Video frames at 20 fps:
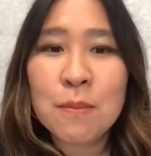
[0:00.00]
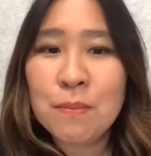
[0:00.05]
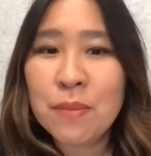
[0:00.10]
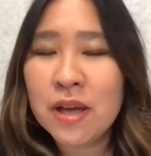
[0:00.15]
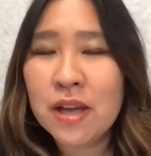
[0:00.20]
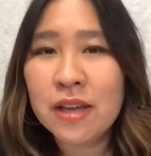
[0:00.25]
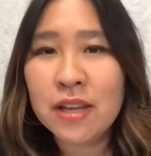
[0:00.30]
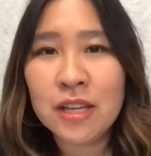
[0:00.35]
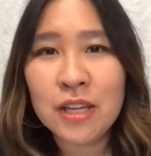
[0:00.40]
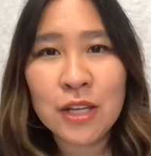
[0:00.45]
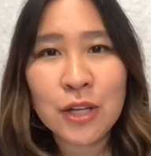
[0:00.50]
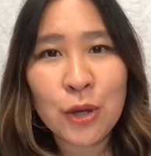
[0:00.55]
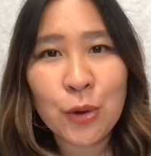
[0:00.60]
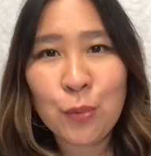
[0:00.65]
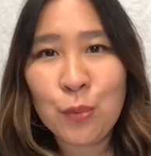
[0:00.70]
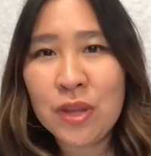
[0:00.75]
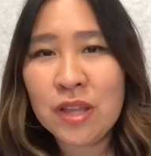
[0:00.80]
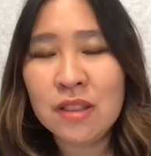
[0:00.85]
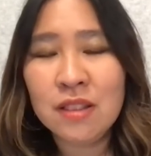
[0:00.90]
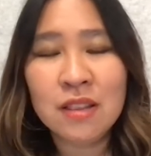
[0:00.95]
But,
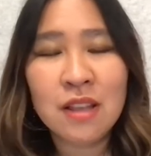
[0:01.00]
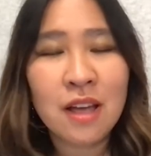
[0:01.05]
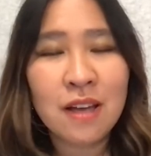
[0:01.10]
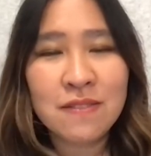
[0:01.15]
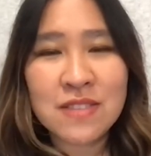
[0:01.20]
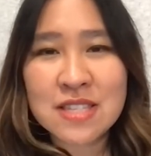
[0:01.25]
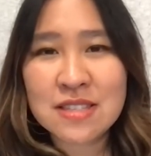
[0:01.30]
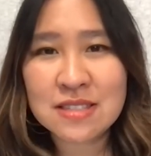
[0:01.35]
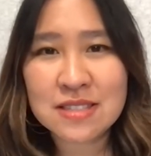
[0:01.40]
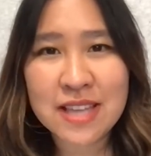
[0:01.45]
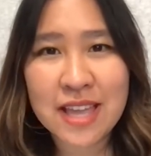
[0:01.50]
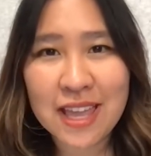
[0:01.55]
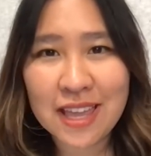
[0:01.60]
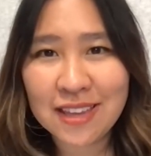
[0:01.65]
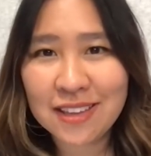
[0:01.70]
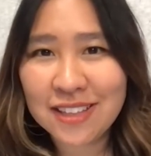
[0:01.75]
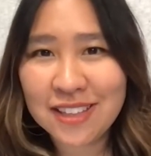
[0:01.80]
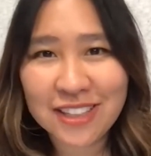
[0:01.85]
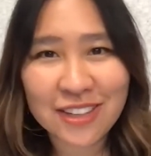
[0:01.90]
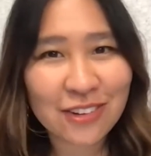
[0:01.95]
we love to
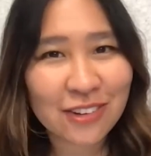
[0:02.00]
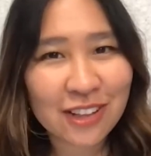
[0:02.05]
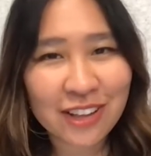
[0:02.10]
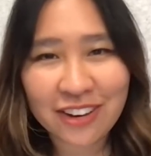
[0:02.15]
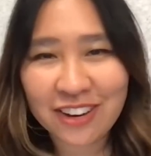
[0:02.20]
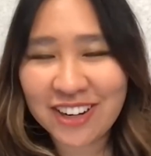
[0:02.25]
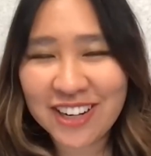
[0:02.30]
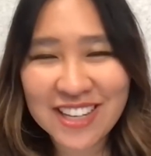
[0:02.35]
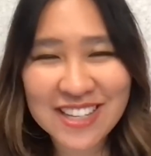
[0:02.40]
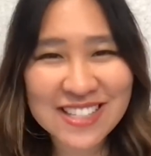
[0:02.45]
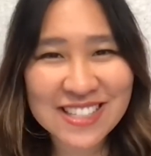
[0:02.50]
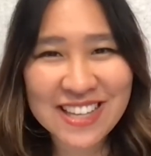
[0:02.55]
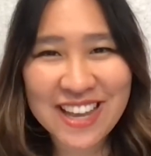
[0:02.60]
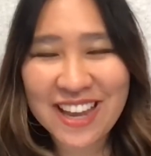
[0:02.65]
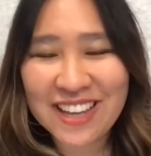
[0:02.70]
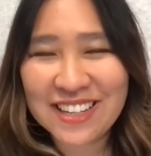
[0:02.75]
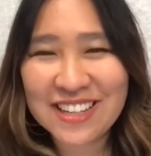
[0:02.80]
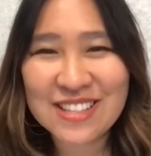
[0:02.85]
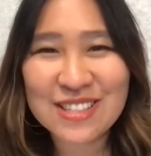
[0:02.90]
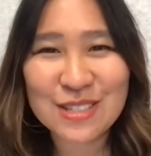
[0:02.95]
say, clarity is
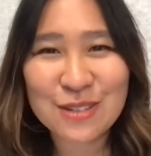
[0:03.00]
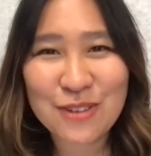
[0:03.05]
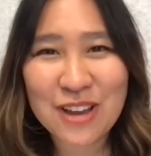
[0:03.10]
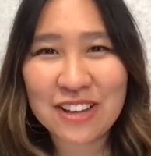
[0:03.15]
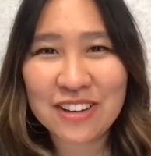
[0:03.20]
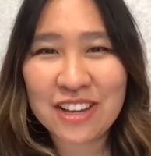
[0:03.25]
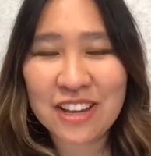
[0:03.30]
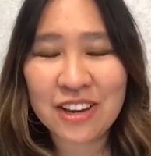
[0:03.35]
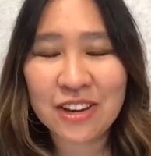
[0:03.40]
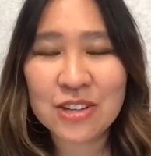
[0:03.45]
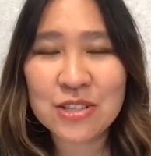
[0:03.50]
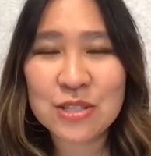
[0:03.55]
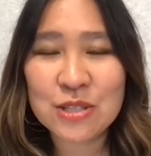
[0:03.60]
kindness around here.